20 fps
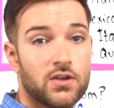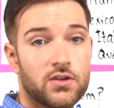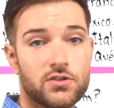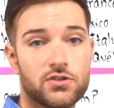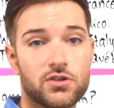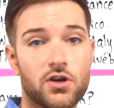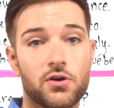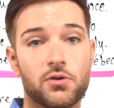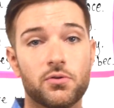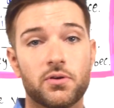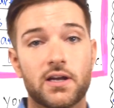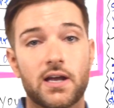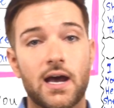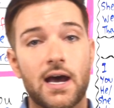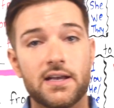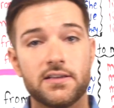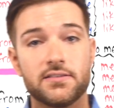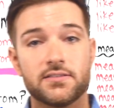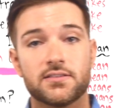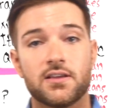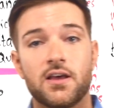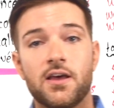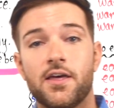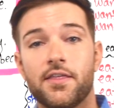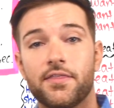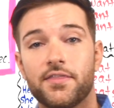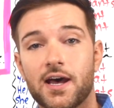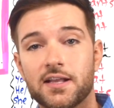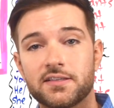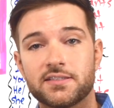so guys,
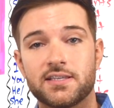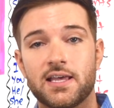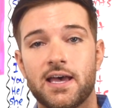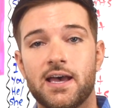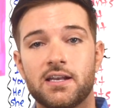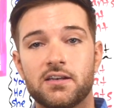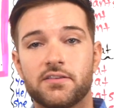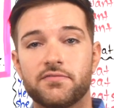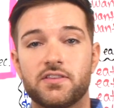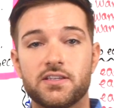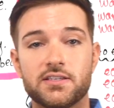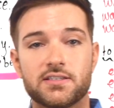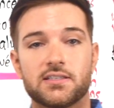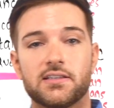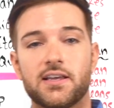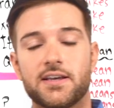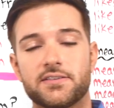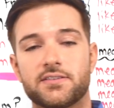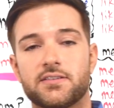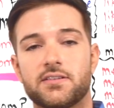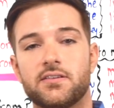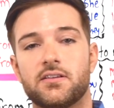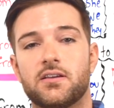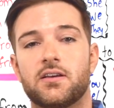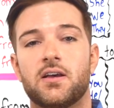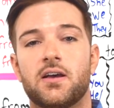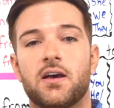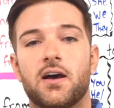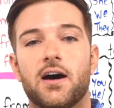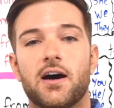that's the end of this lesson.
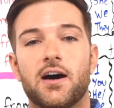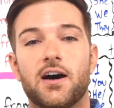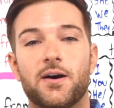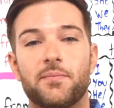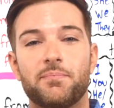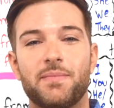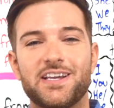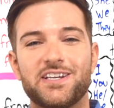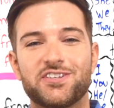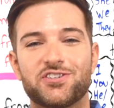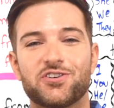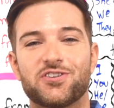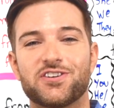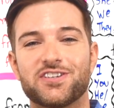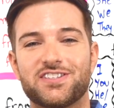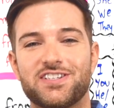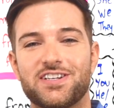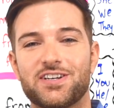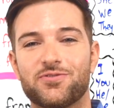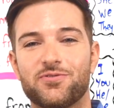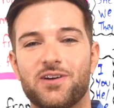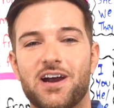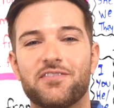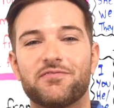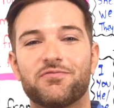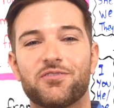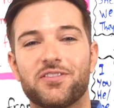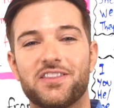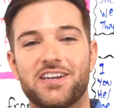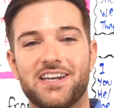Make sure to stick
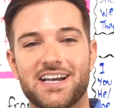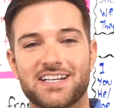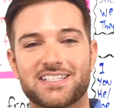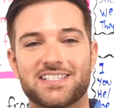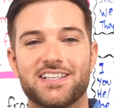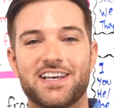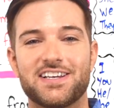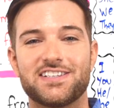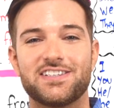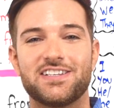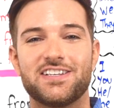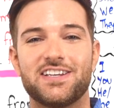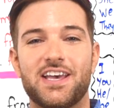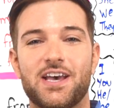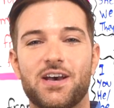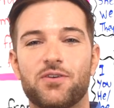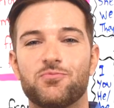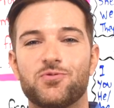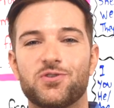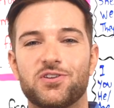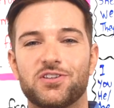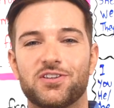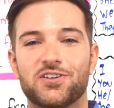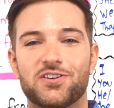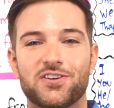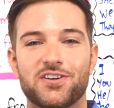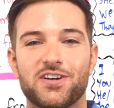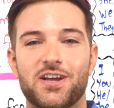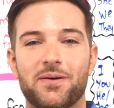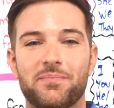around for the next lesson, and we'll
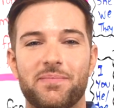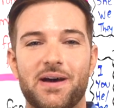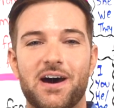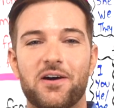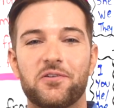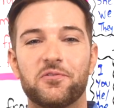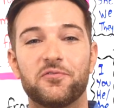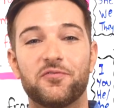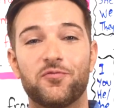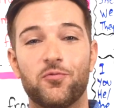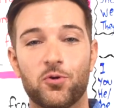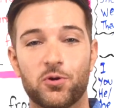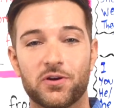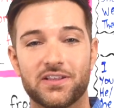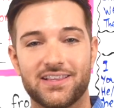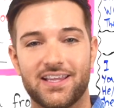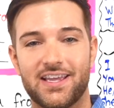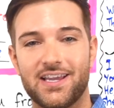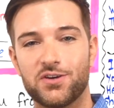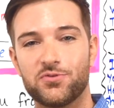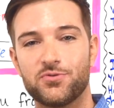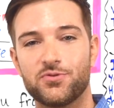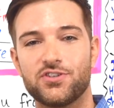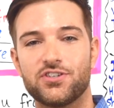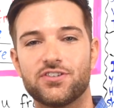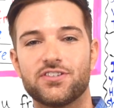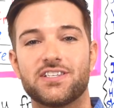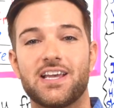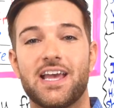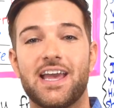learn about foreign
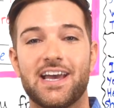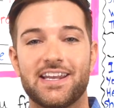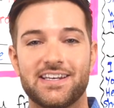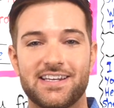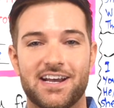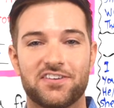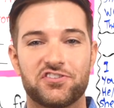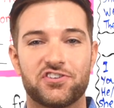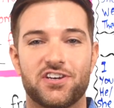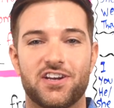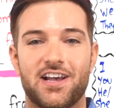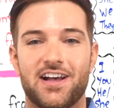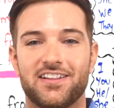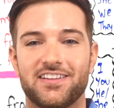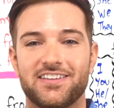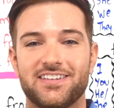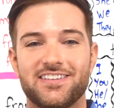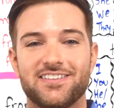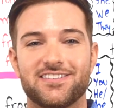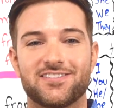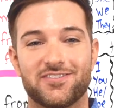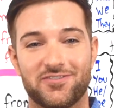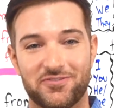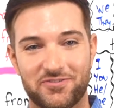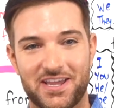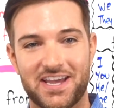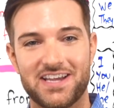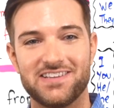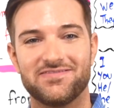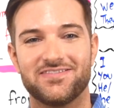languages and nationalities.
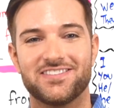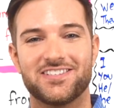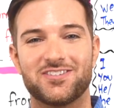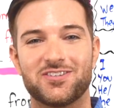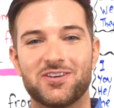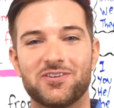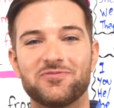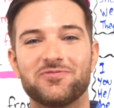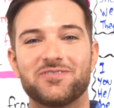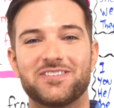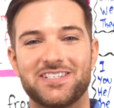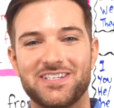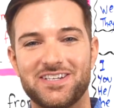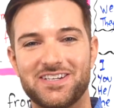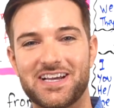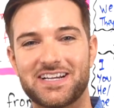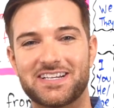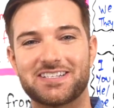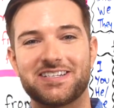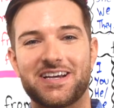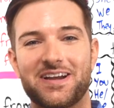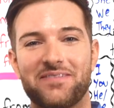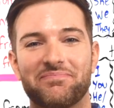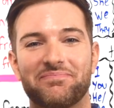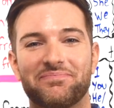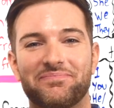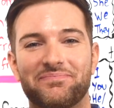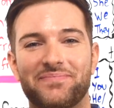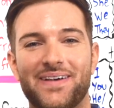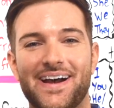Okay, so see you next time.
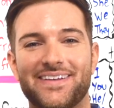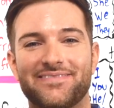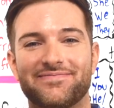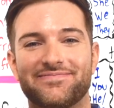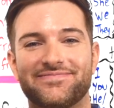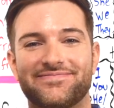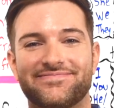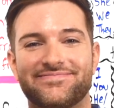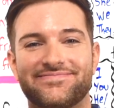Bye.